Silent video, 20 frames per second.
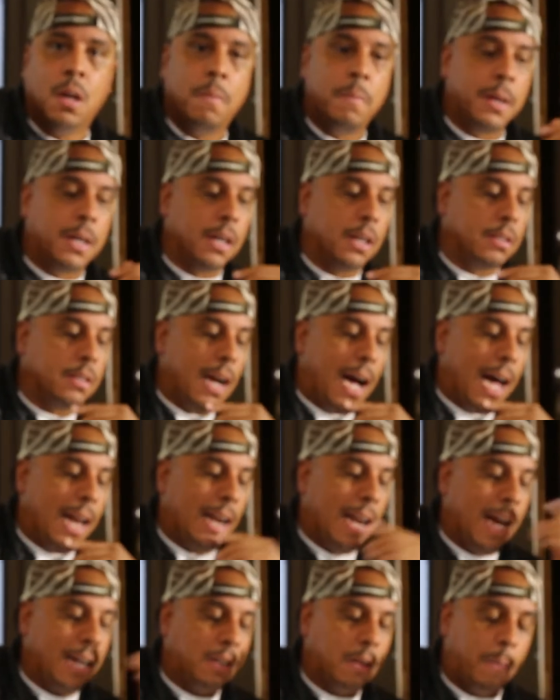because I
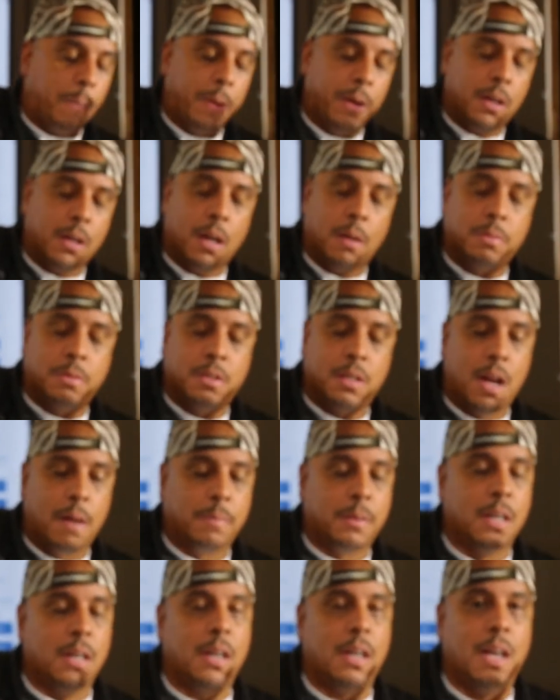like to pick up
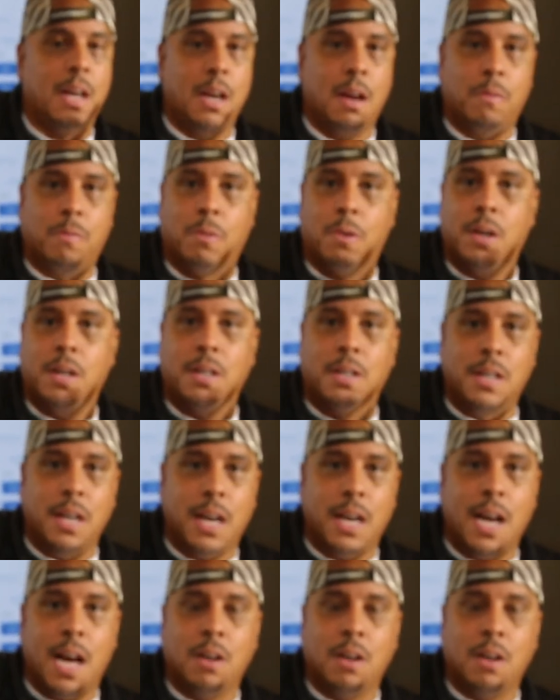something every day.